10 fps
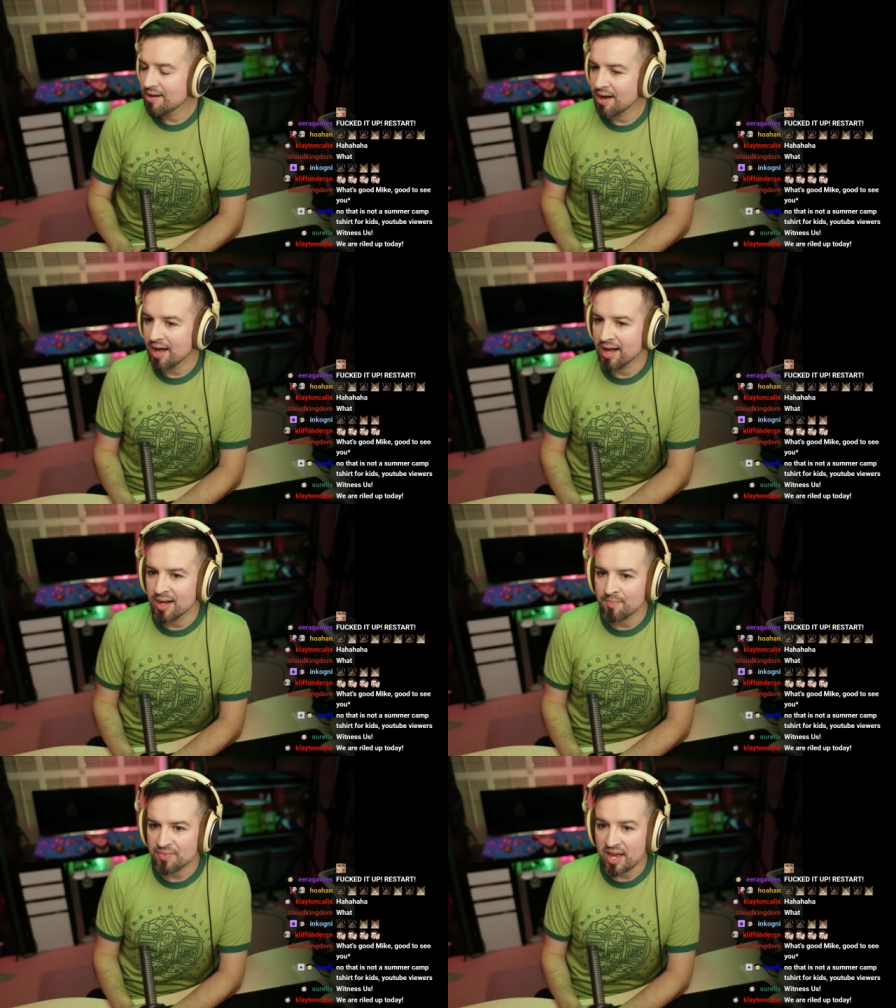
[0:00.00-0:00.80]

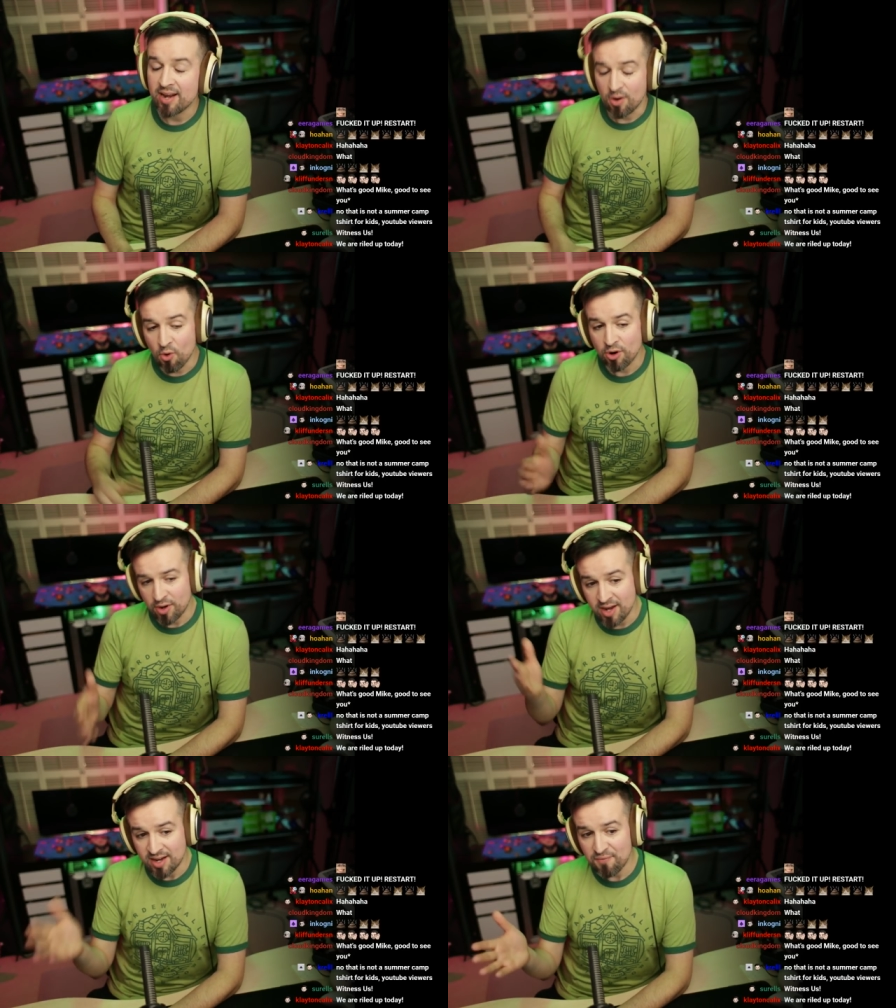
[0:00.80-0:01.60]
Or
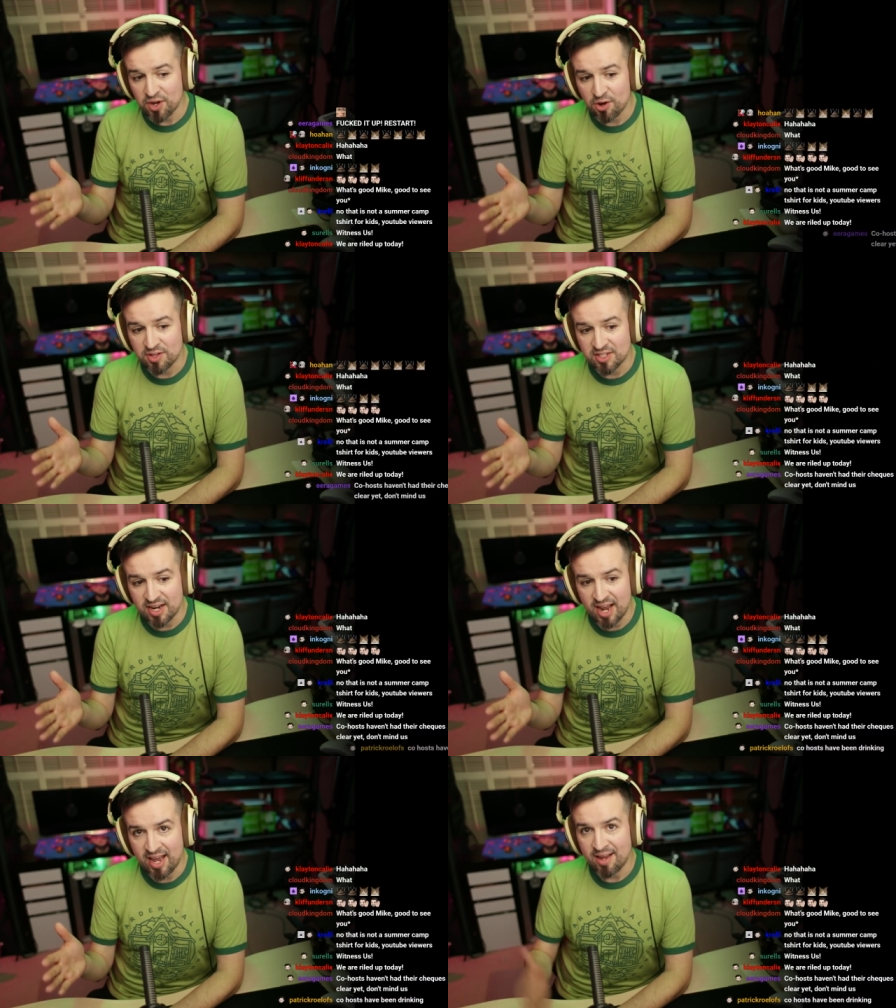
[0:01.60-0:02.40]
definitely go the
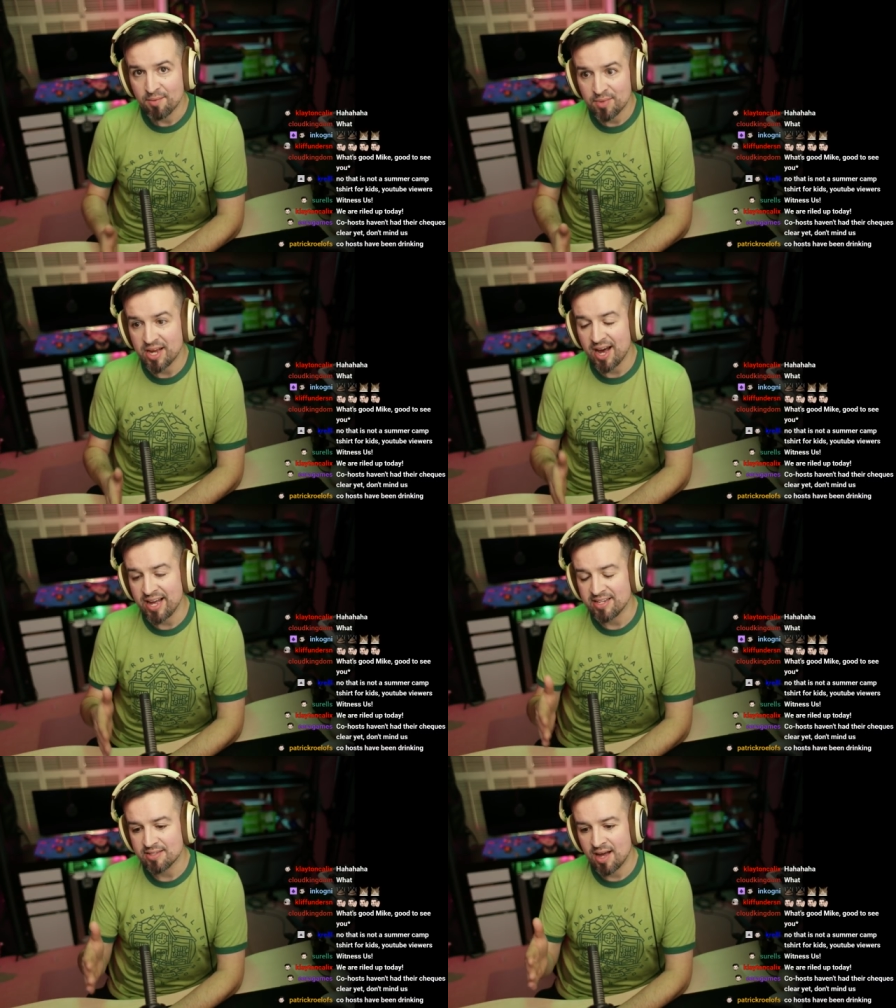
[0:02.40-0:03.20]
Sunday,
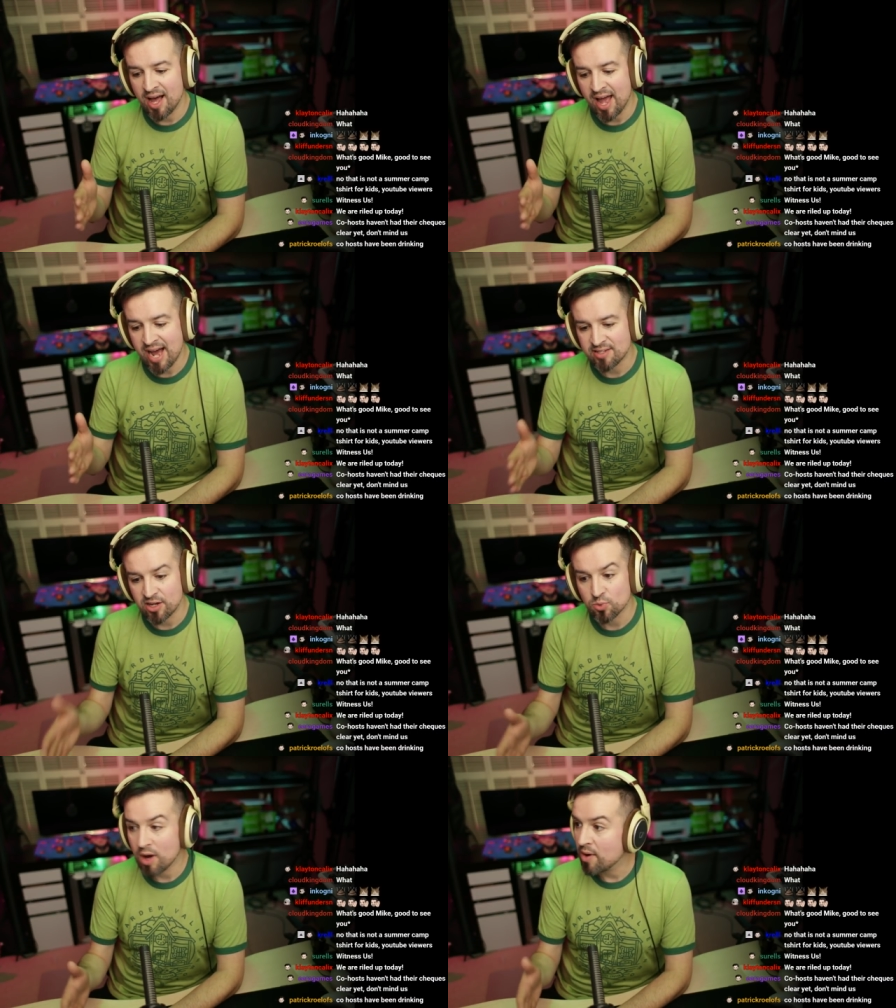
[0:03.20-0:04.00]
because as
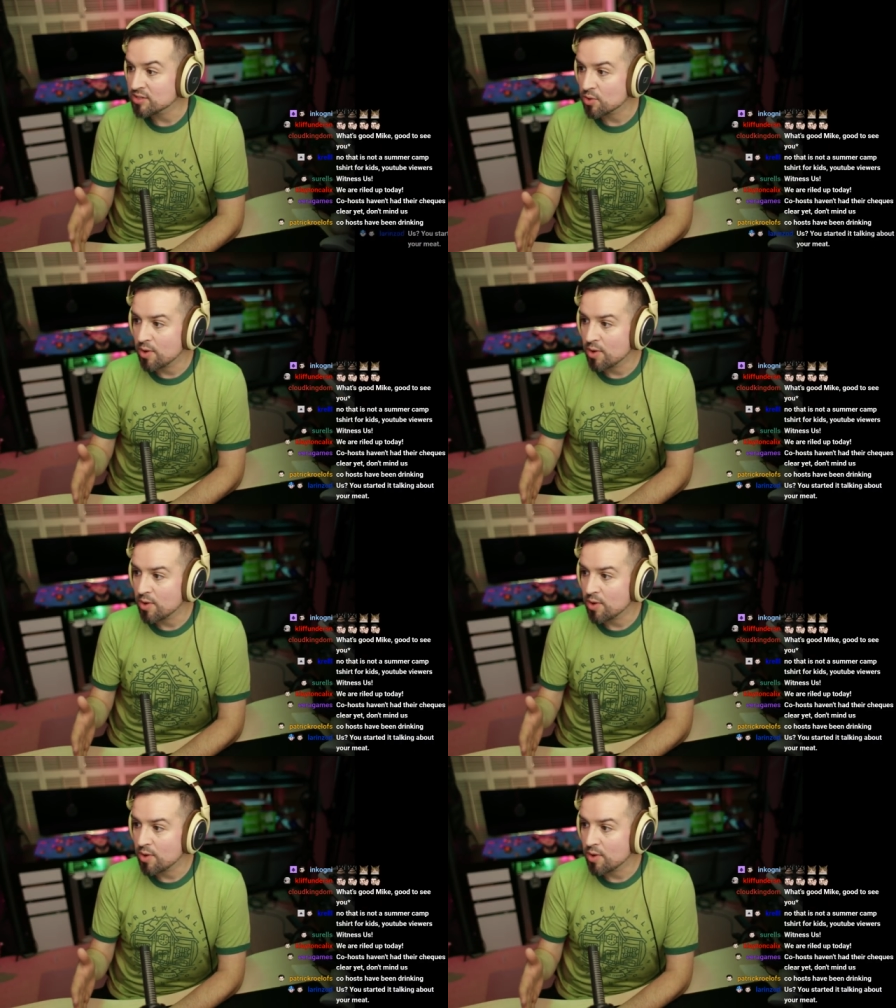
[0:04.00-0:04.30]
we were